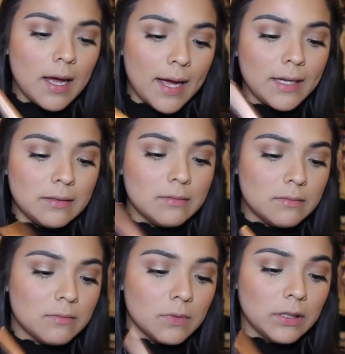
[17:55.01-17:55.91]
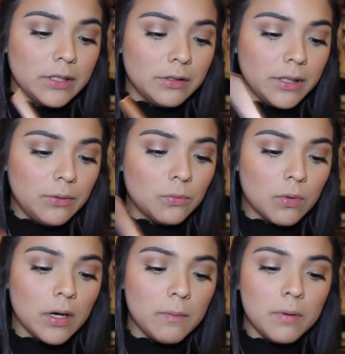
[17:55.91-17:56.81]
I literally
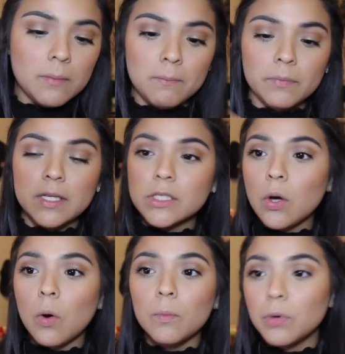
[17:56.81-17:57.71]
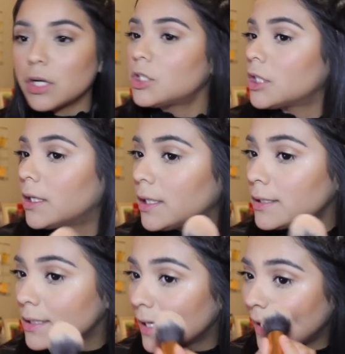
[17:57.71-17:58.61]
rub this whole brush in
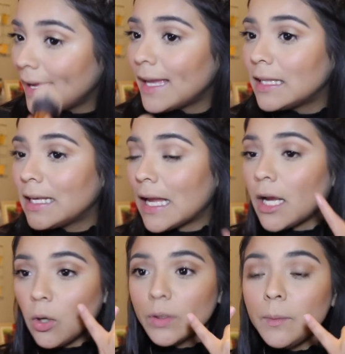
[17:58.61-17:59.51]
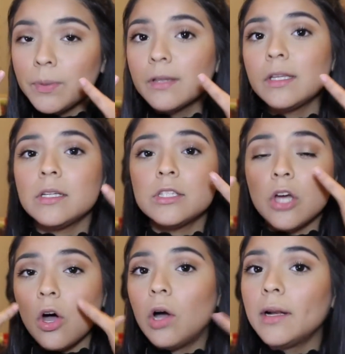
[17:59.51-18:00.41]
it, and then I only put this
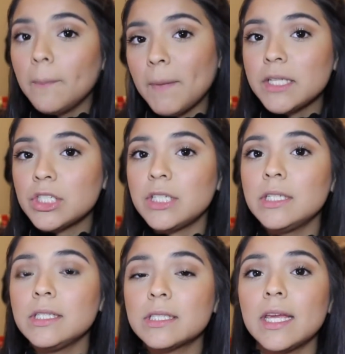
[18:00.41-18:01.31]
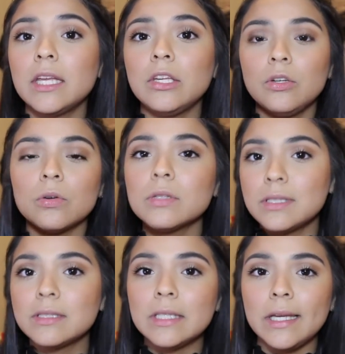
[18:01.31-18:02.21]
on my cheeks, and you'll
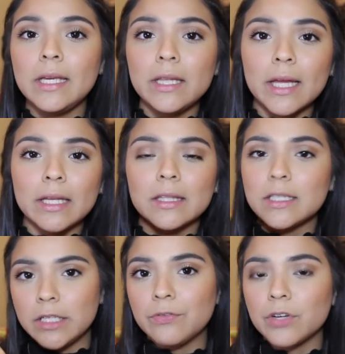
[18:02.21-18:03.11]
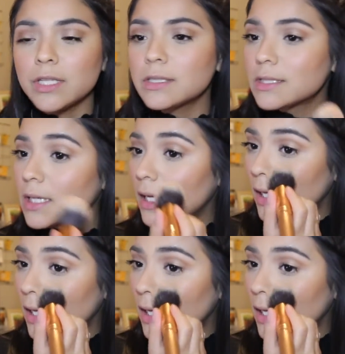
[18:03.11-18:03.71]
see like the difference